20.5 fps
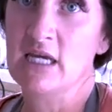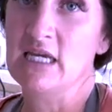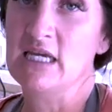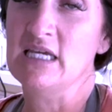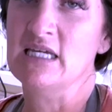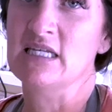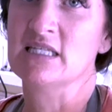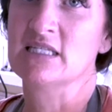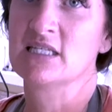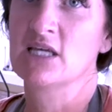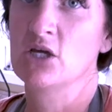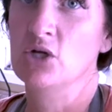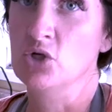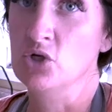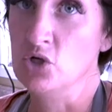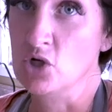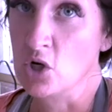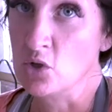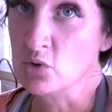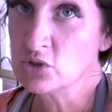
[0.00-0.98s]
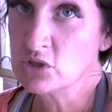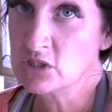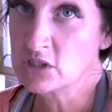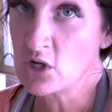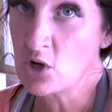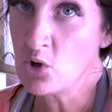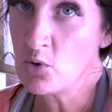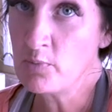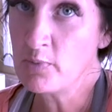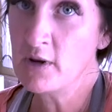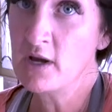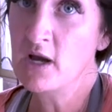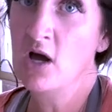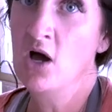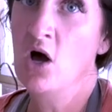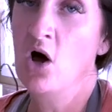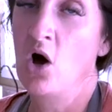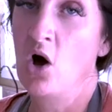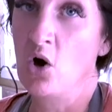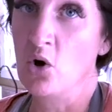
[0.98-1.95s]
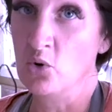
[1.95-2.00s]
is no soap,
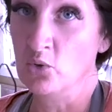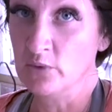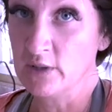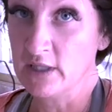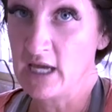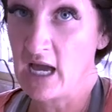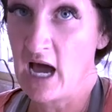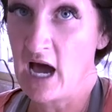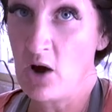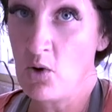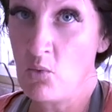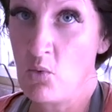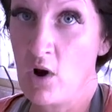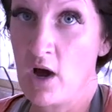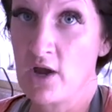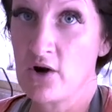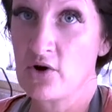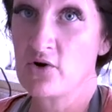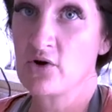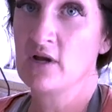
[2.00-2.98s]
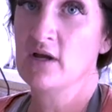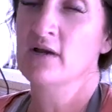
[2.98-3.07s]
only hot water,